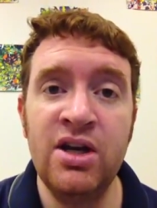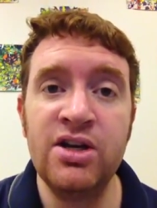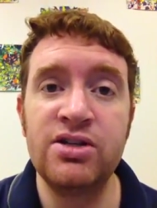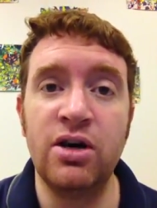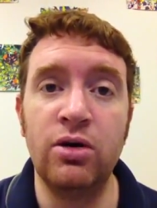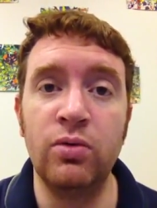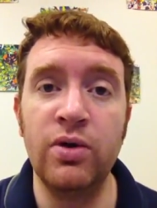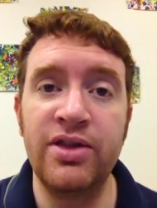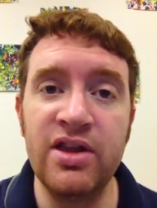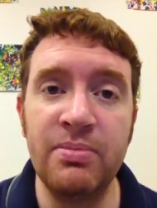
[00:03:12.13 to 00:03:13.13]
So
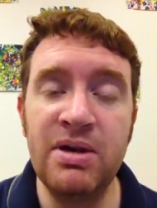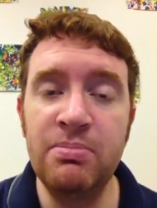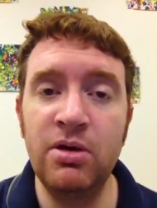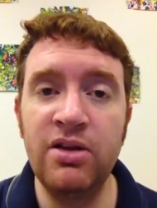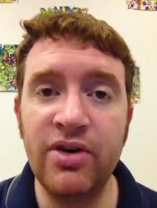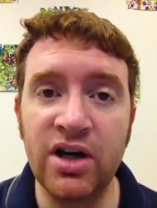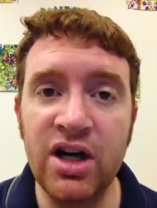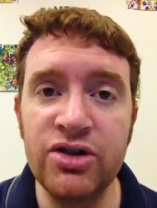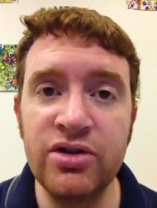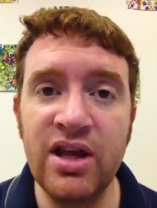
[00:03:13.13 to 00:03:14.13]
within the people of their
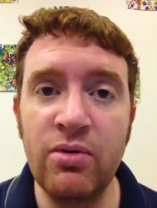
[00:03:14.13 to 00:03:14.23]
country,